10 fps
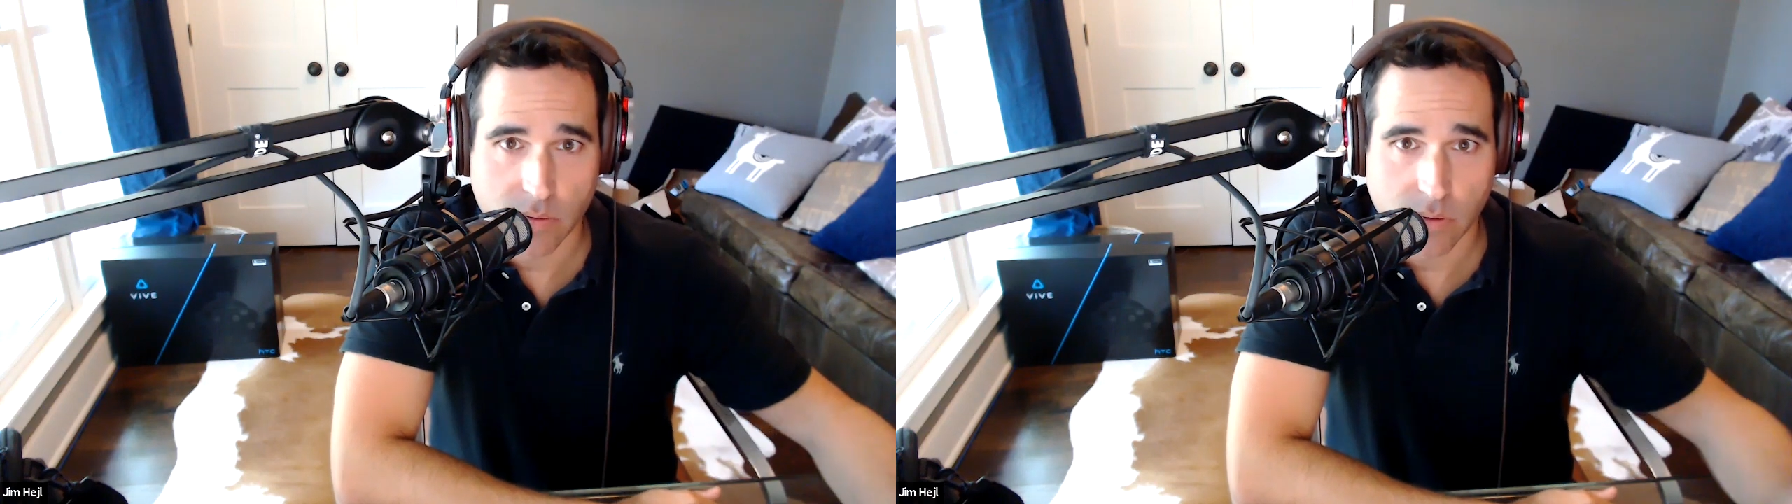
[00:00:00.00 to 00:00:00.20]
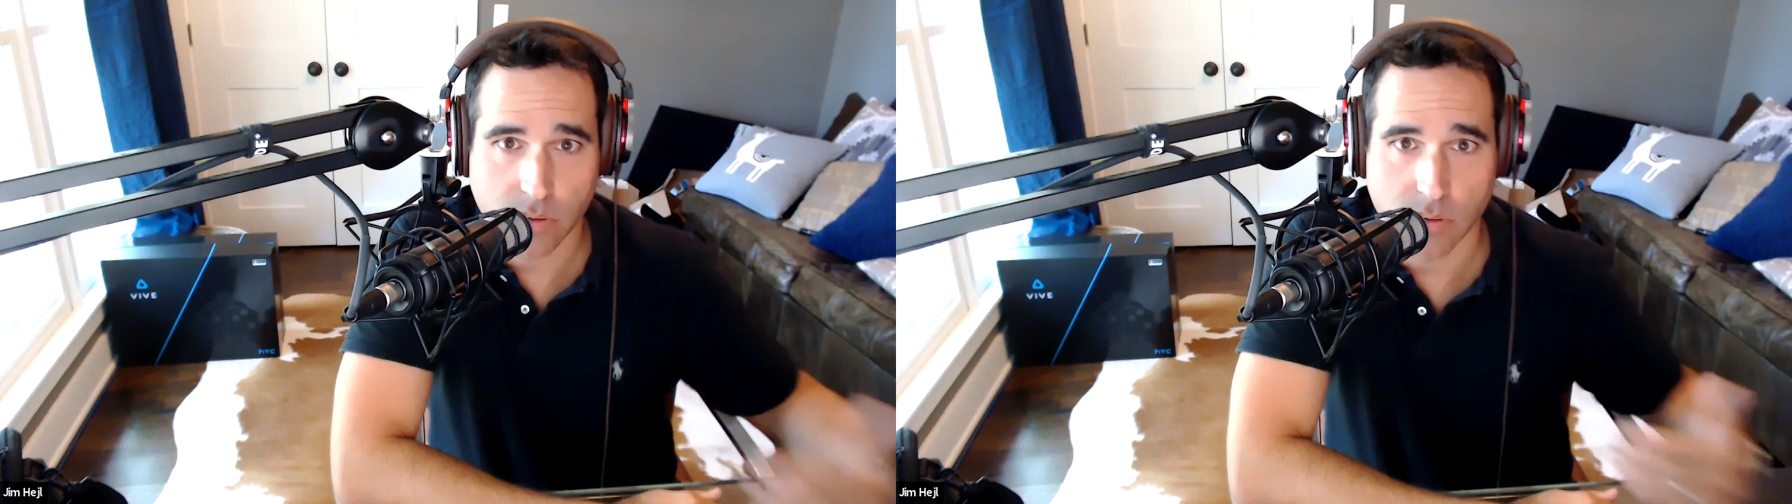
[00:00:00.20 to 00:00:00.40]

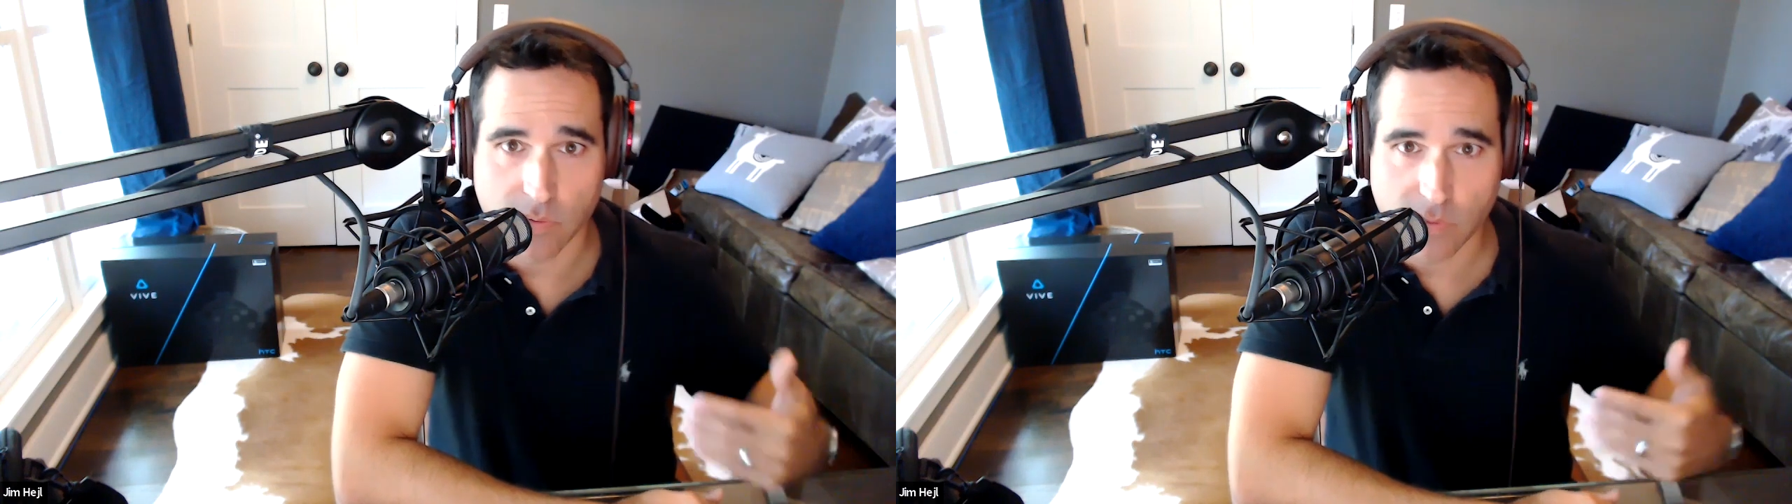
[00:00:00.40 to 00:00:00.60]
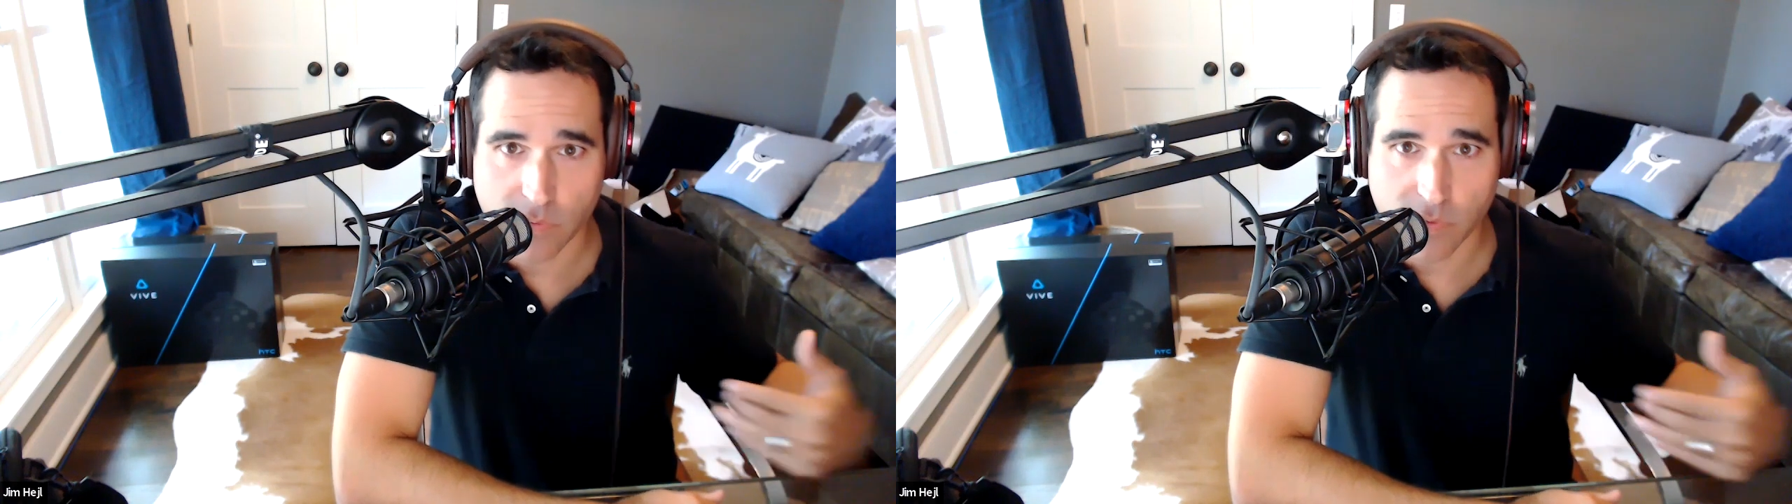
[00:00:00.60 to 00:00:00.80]

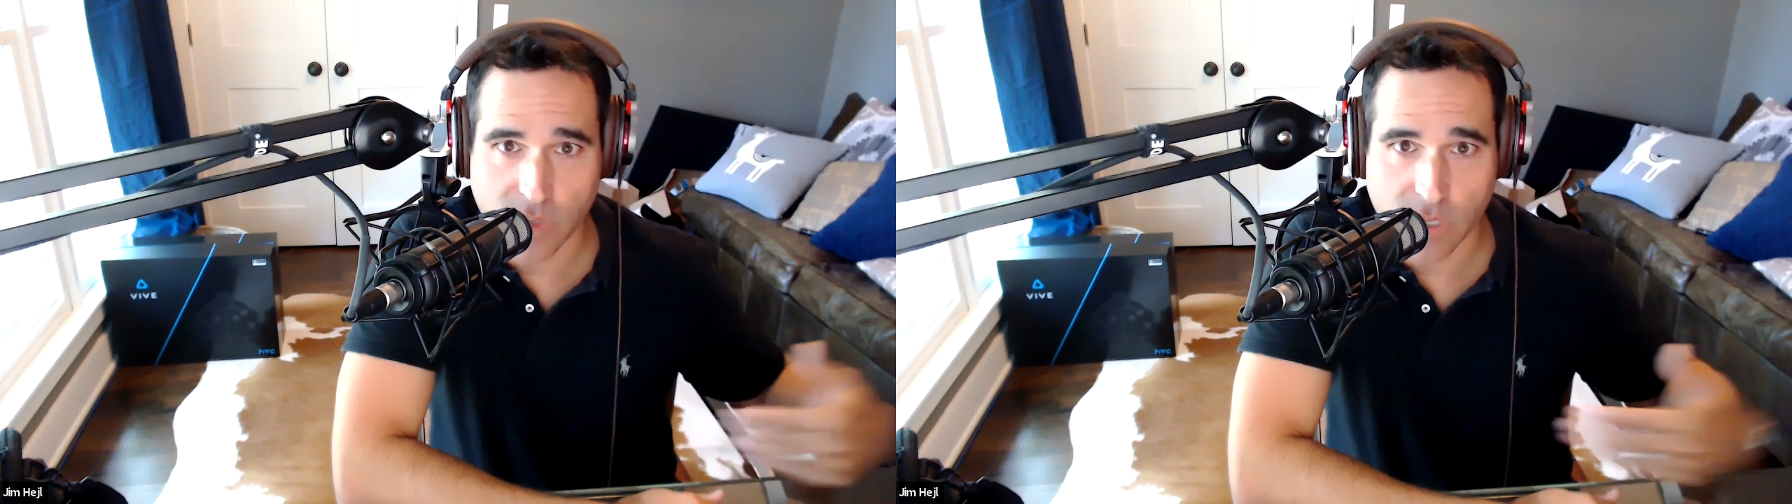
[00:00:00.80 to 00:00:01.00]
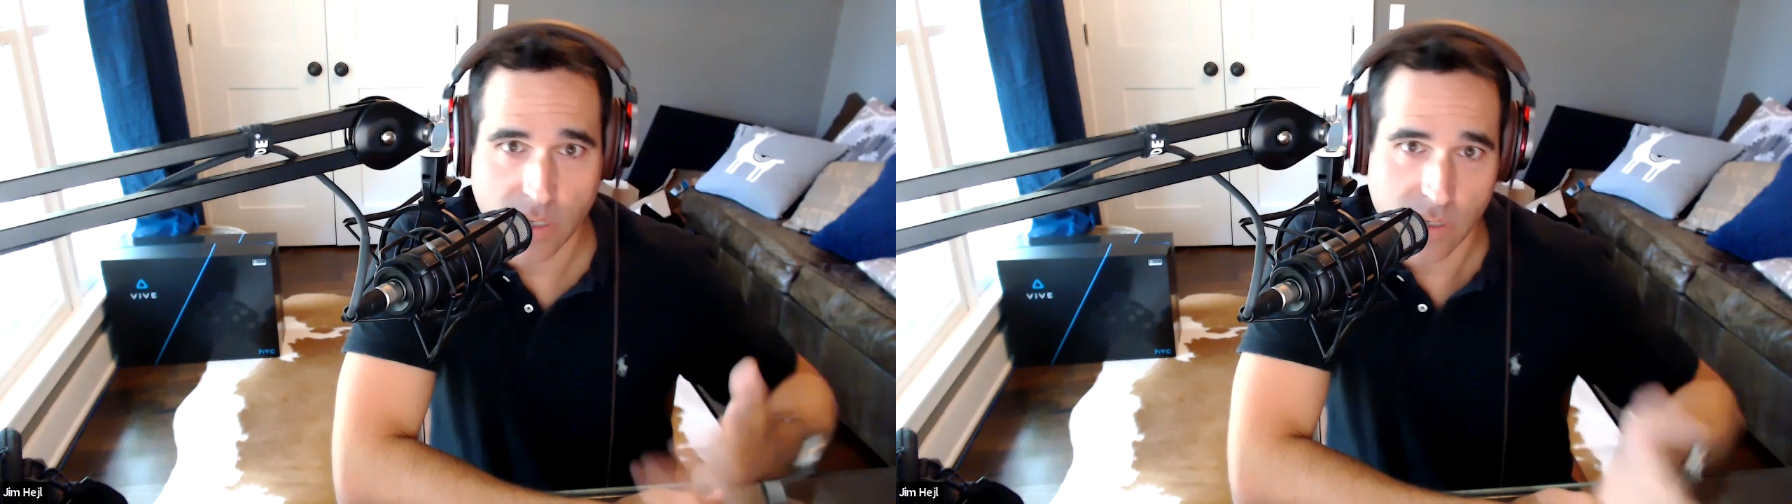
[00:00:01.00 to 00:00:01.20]

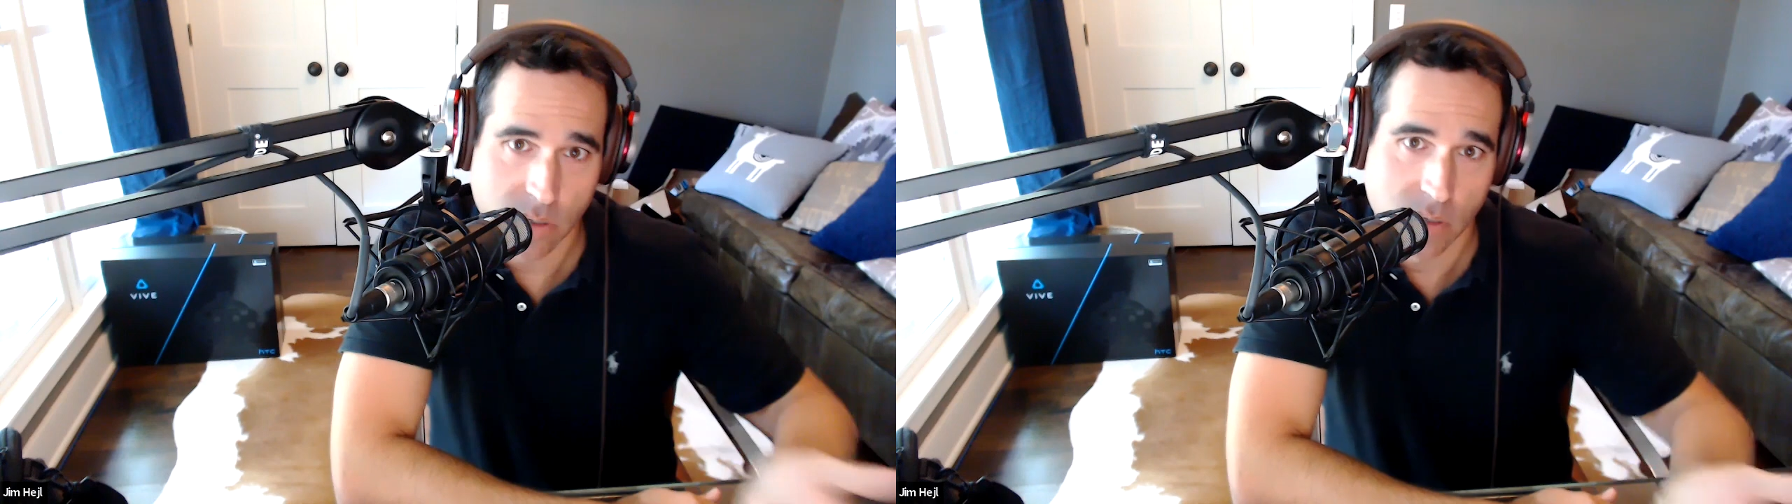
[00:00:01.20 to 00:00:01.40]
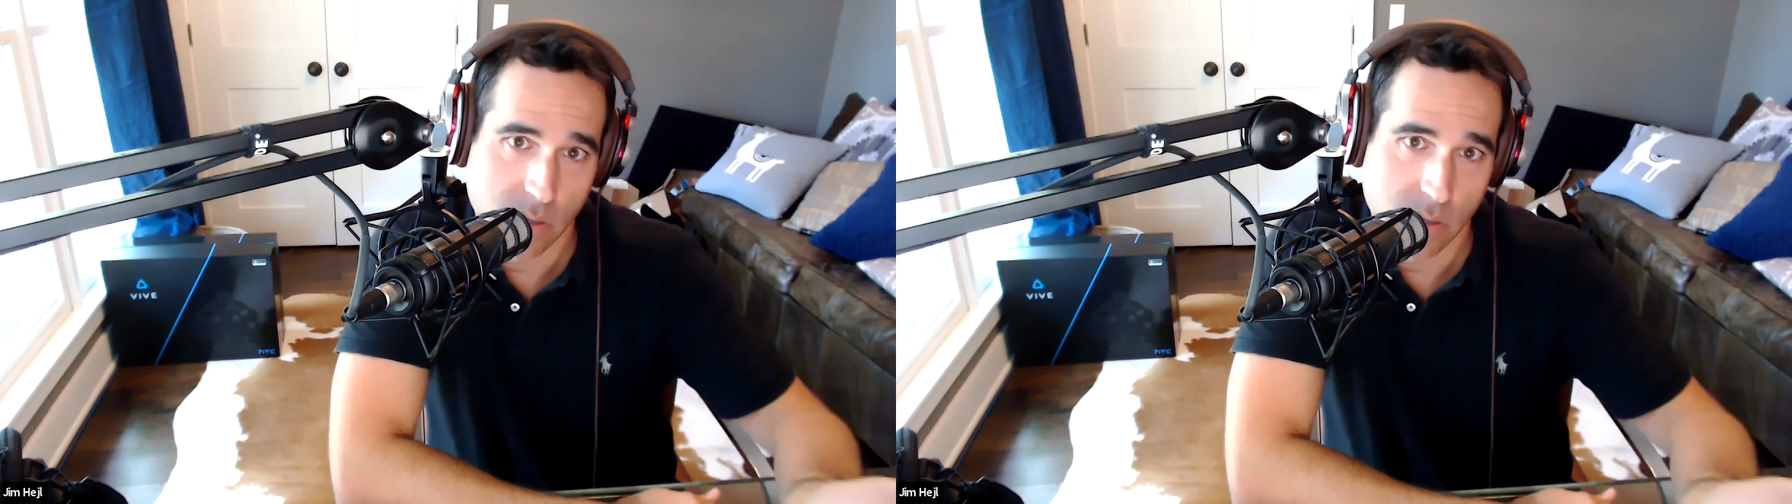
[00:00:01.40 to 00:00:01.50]
via